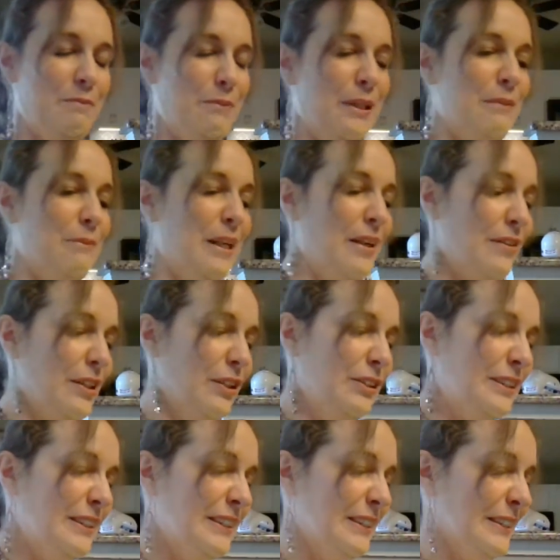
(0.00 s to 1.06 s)
Big mouth goes
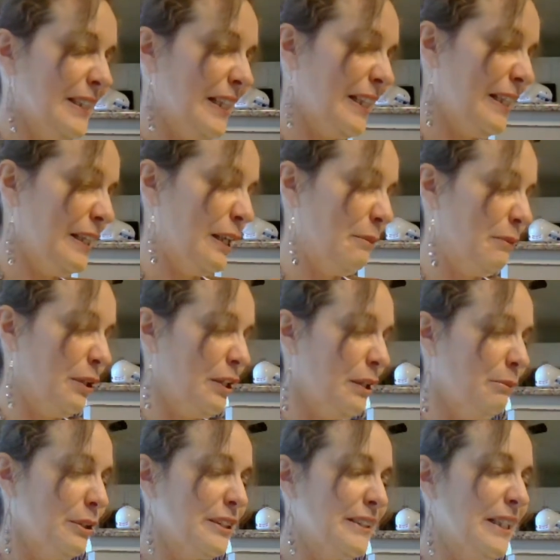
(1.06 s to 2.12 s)
to the second number.
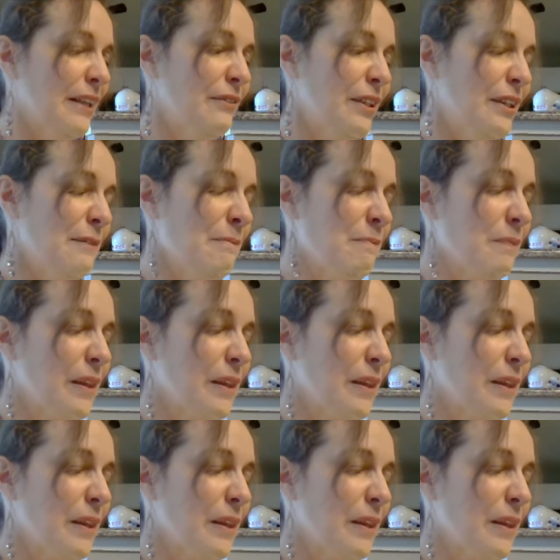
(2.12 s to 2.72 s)
Number 7.